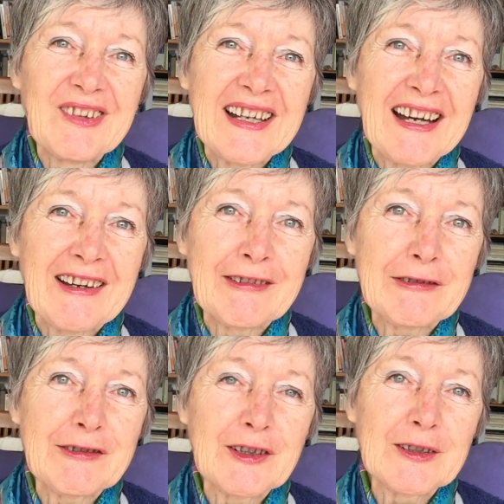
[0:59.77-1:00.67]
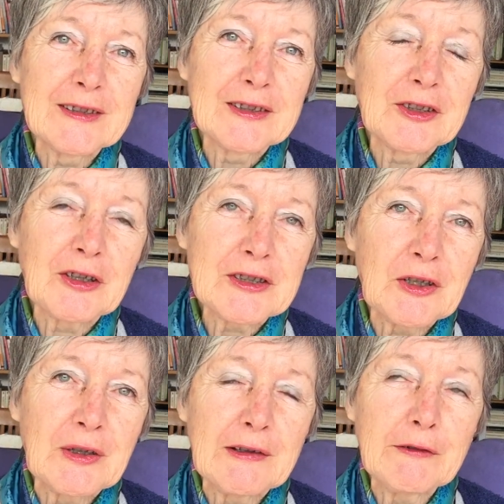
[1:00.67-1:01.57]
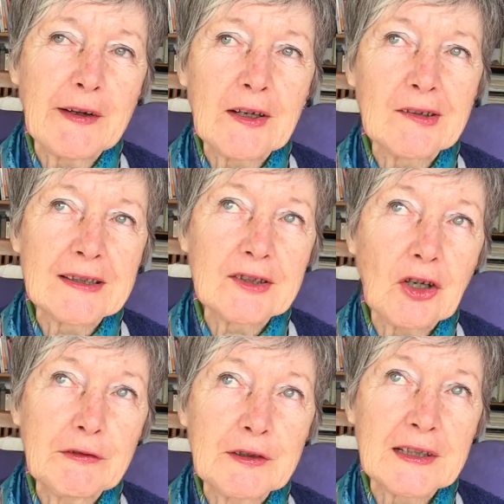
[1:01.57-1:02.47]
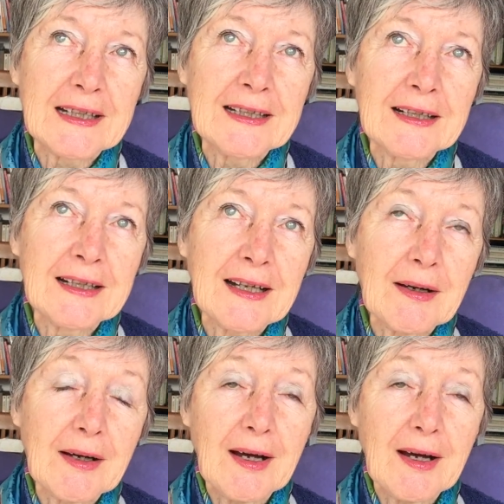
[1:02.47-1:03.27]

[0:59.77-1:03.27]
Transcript: We have not only failed it often in